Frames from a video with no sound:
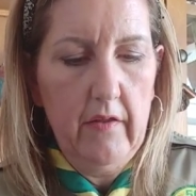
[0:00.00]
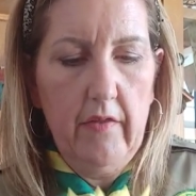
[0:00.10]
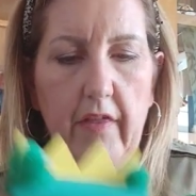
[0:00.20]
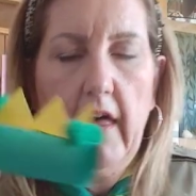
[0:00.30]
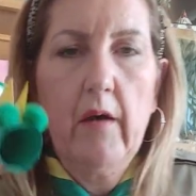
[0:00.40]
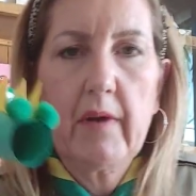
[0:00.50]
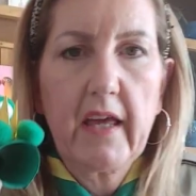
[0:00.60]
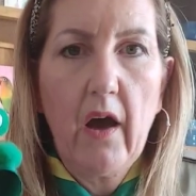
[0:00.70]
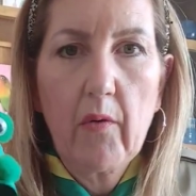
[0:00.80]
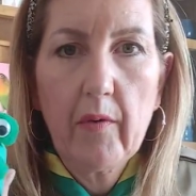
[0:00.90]
There we
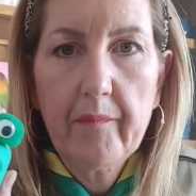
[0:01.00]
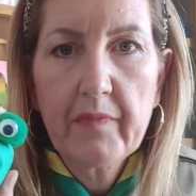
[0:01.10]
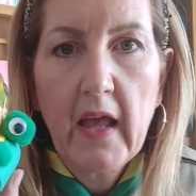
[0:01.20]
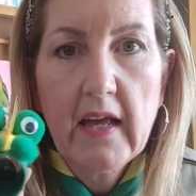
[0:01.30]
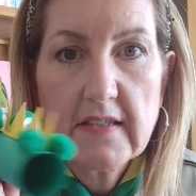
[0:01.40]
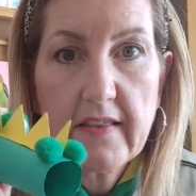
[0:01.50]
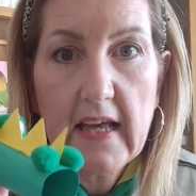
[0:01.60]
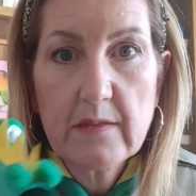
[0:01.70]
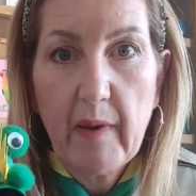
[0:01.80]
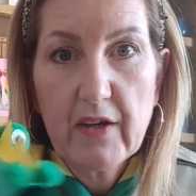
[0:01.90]
go. So
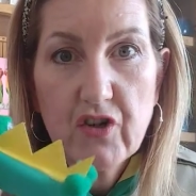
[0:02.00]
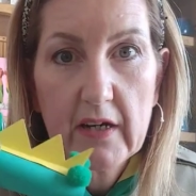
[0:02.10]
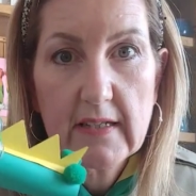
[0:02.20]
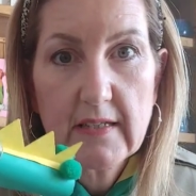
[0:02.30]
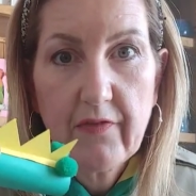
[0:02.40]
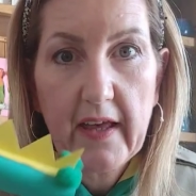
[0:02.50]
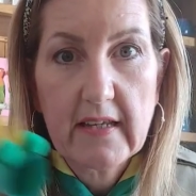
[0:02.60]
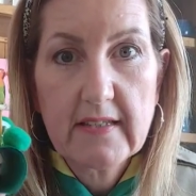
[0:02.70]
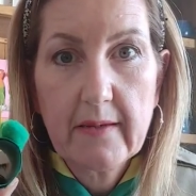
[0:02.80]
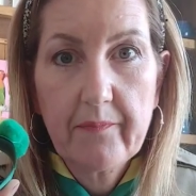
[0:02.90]
there's my dragon's
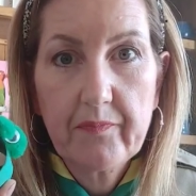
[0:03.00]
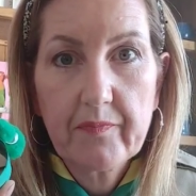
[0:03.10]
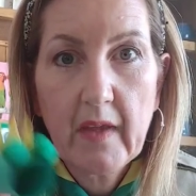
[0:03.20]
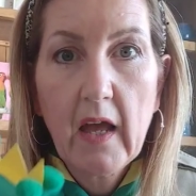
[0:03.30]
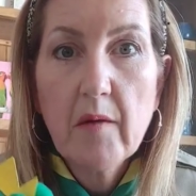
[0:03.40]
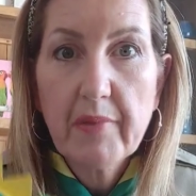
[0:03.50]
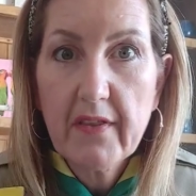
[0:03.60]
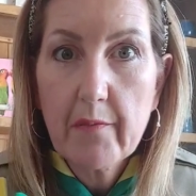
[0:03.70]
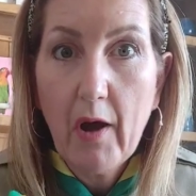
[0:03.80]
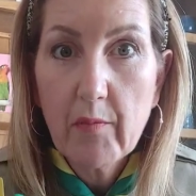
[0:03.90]
face. But at
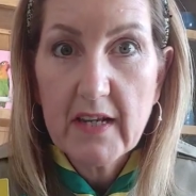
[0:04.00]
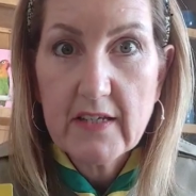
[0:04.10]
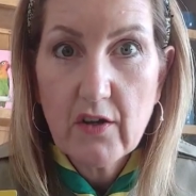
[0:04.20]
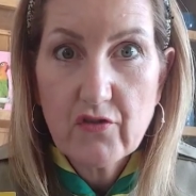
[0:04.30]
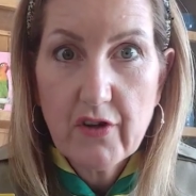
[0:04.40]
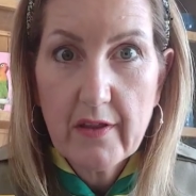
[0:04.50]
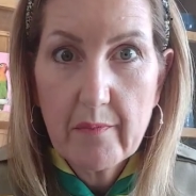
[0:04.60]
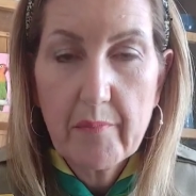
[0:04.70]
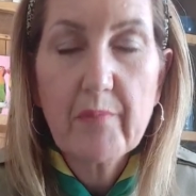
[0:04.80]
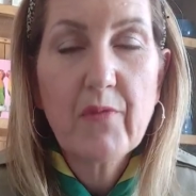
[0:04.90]
the moment, he's not
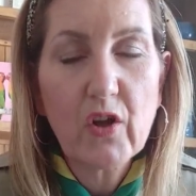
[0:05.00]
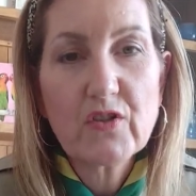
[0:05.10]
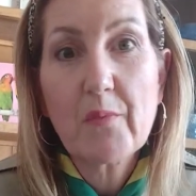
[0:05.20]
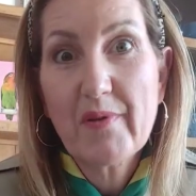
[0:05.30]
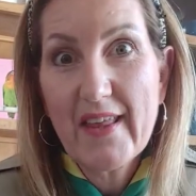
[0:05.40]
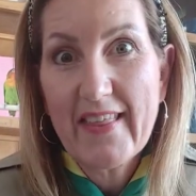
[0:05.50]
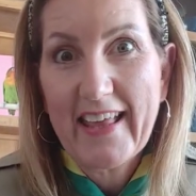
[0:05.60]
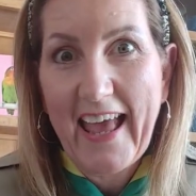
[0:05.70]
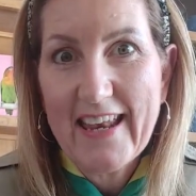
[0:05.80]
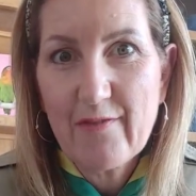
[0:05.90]

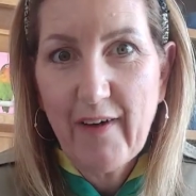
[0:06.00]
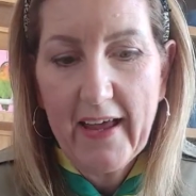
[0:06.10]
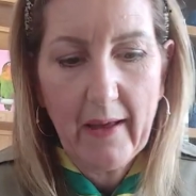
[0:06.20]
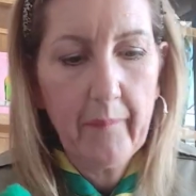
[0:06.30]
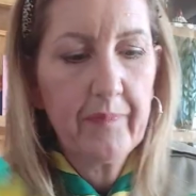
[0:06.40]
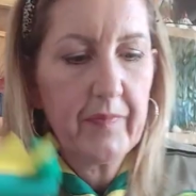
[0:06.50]
breathing any fire.